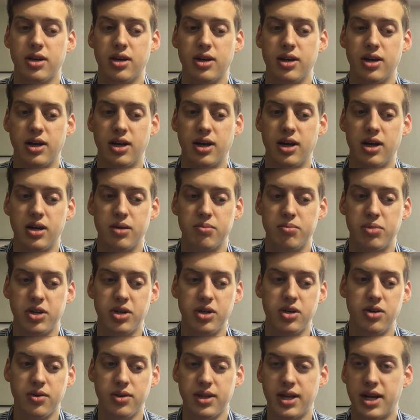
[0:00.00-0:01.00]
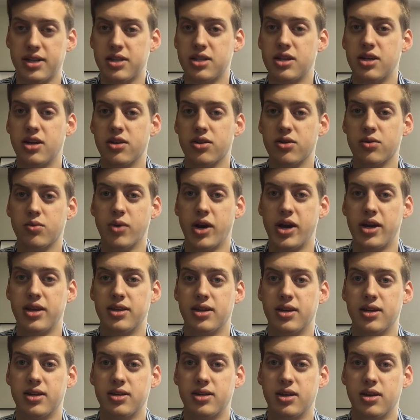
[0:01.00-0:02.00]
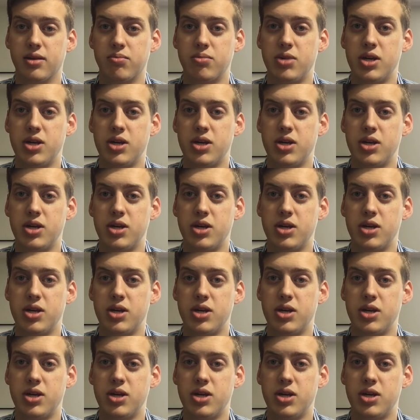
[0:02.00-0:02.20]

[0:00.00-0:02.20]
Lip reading: But that's another way that